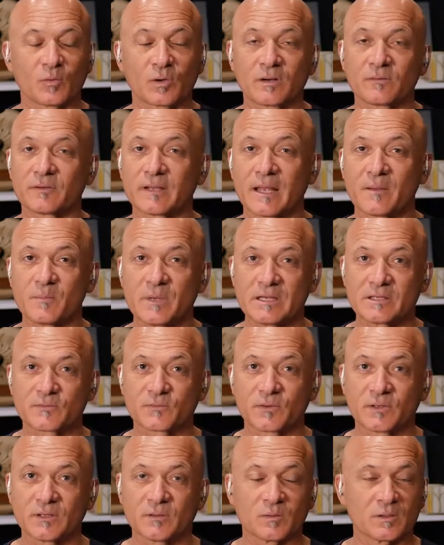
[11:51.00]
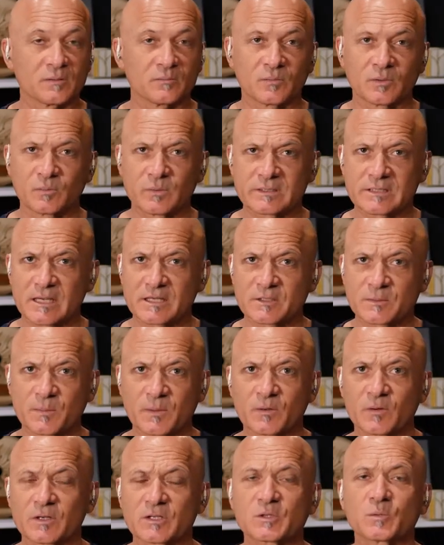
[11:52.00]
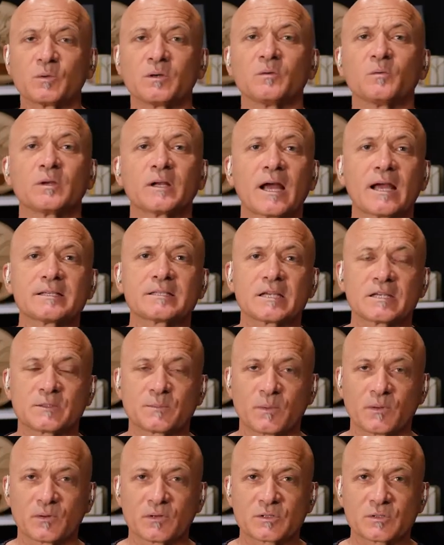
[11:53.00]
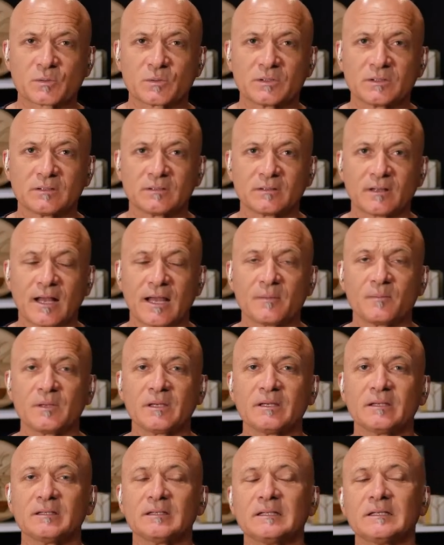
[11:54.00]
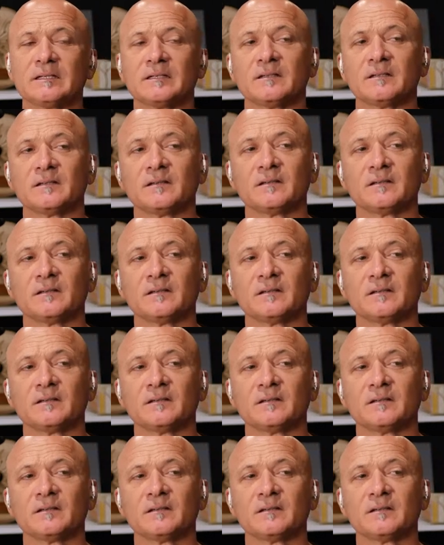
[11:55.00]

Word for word: Whatever that means for you. When, when we say spiritual, when I say spiritual, I mean